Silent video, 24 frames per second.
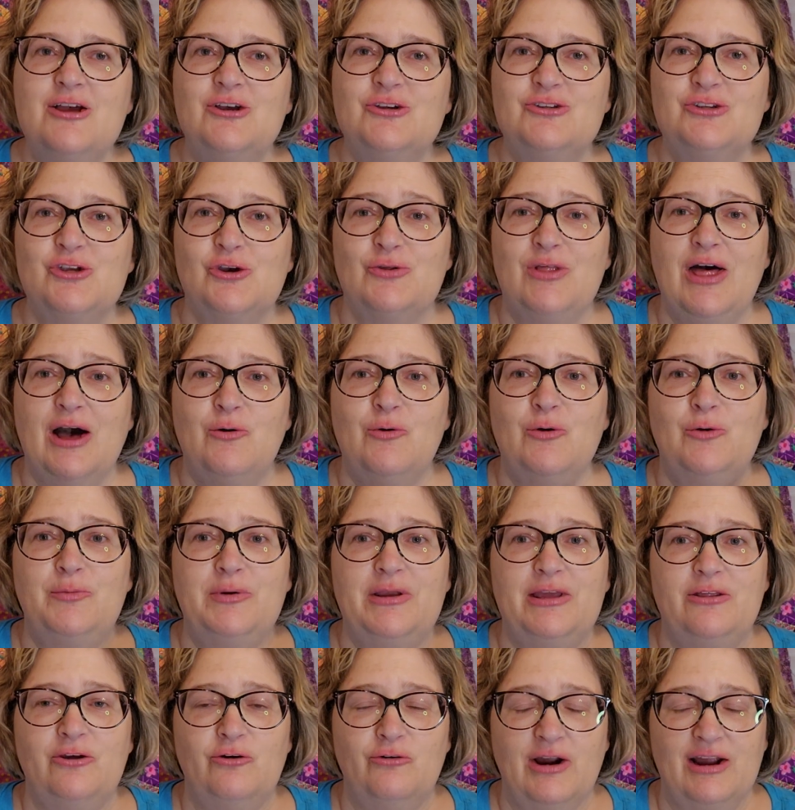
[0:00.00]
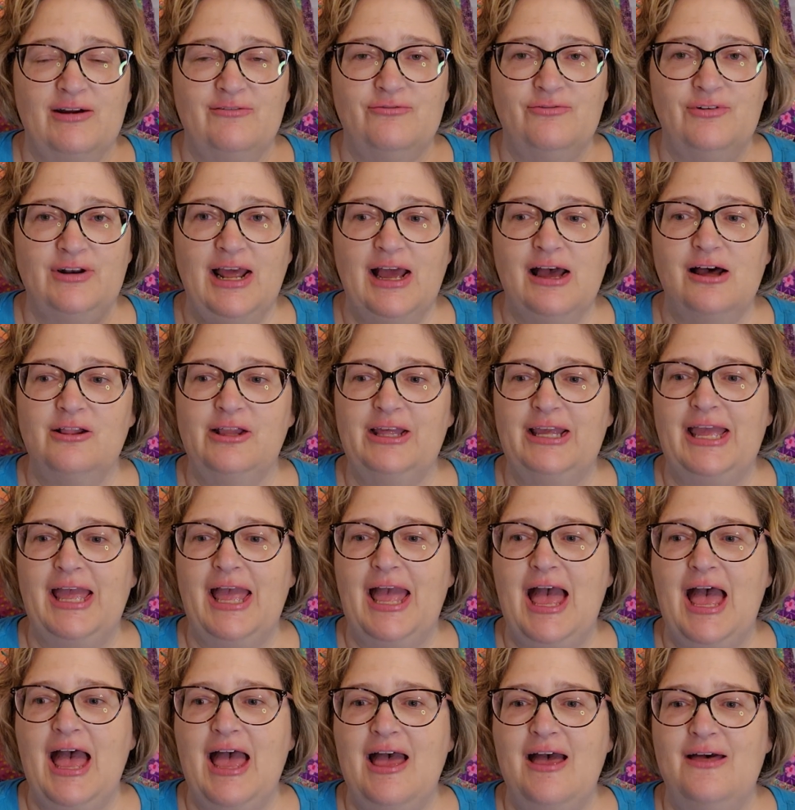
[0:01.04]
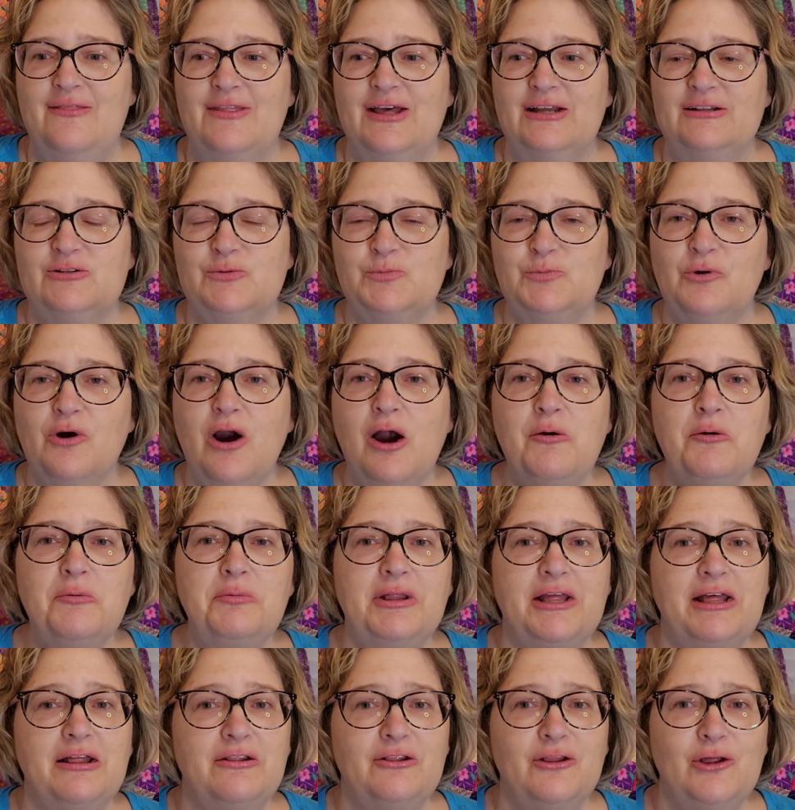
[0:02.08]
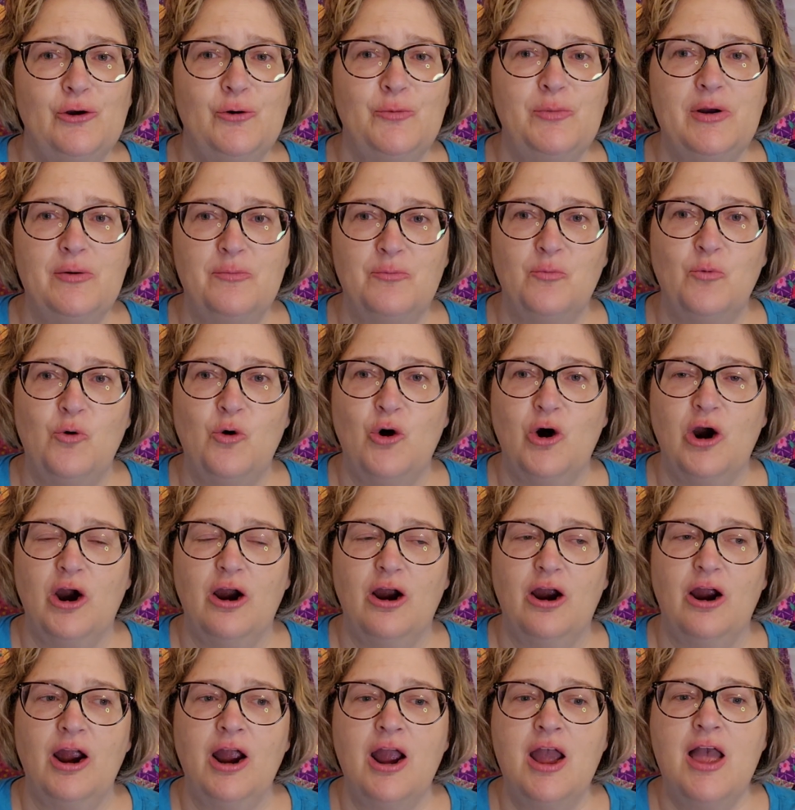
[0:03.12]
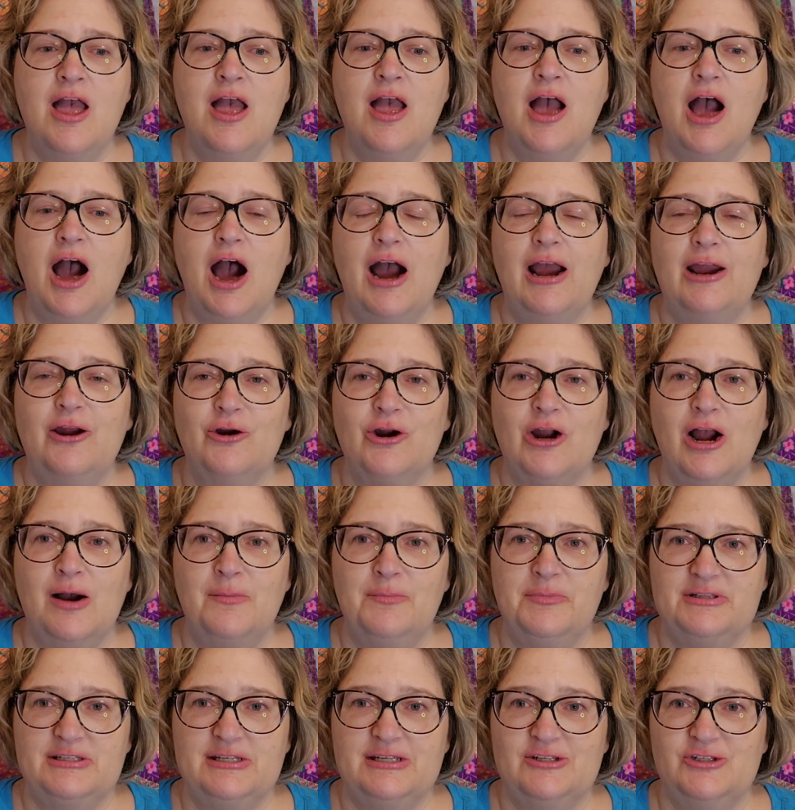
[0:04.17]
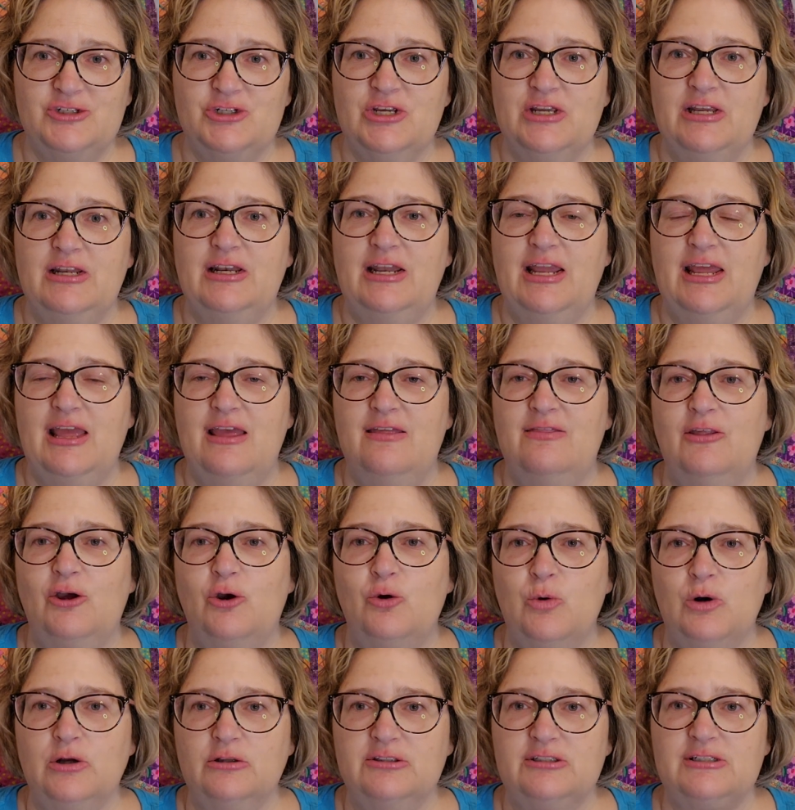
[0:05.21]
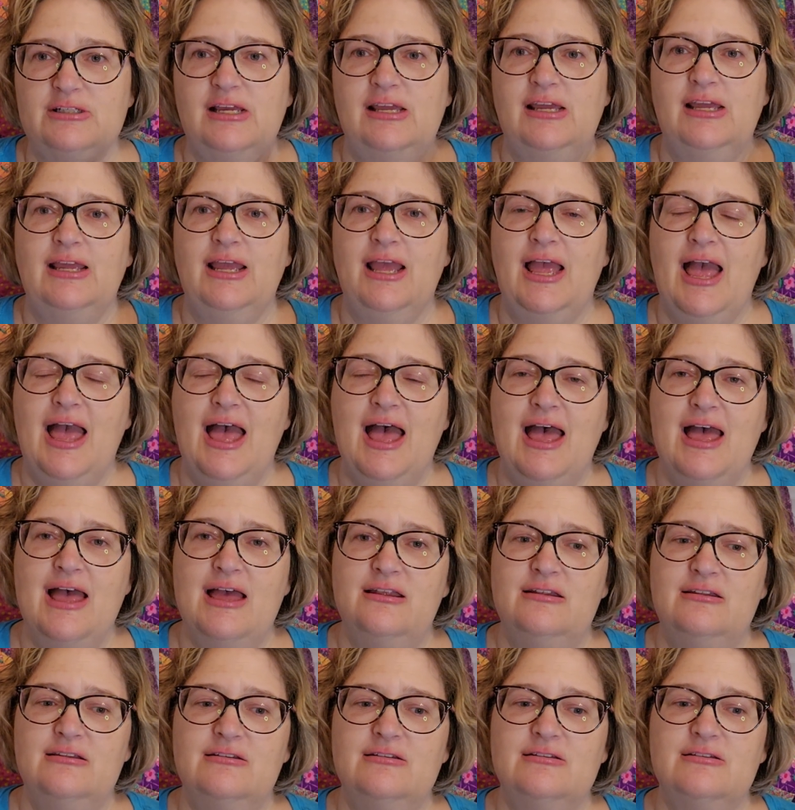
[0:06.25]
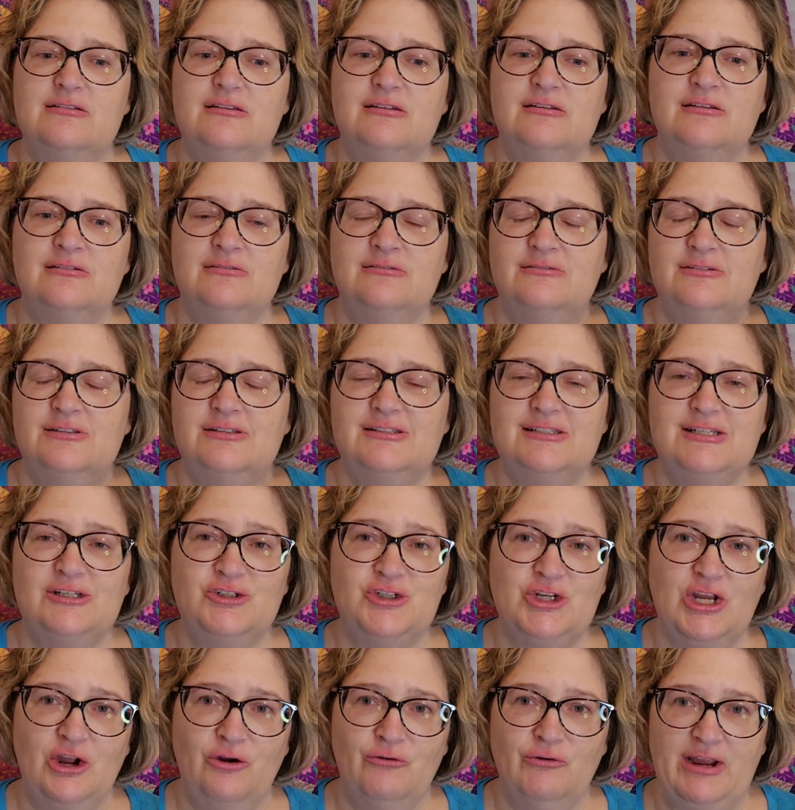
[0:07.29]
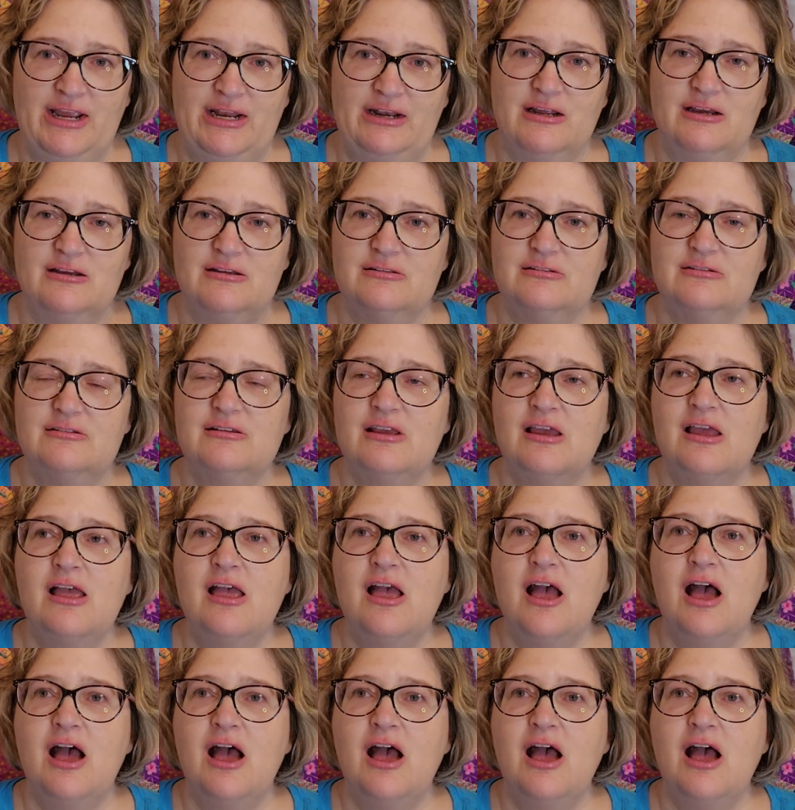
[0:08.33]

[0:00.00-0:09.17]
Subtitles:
So that will be the grand finale, and that's probably a little bit more higher competition in the quilting and stitching arenas.